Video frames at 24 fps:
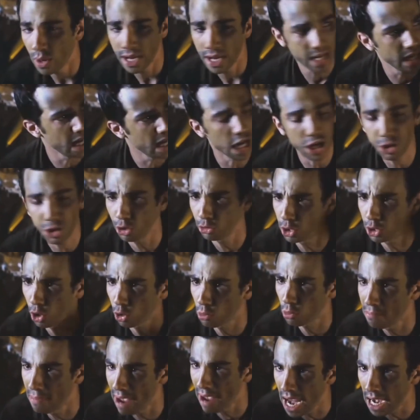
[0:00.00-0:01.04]
We need
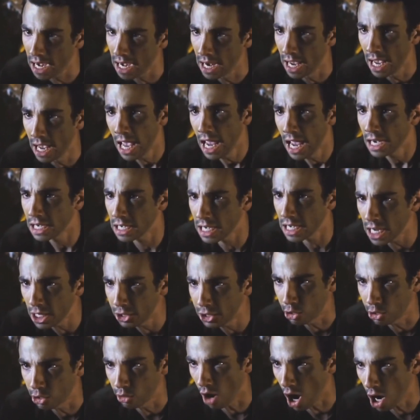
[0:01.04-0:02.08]
you. Your men
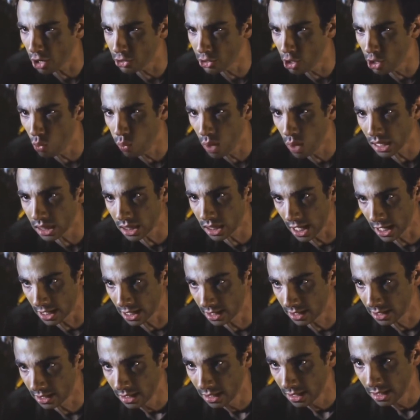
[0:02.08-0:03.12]
need you. Are you with
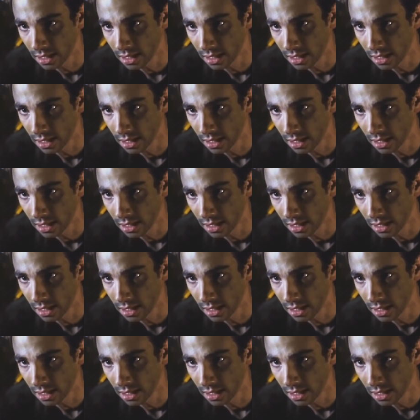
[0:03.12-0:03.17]
us?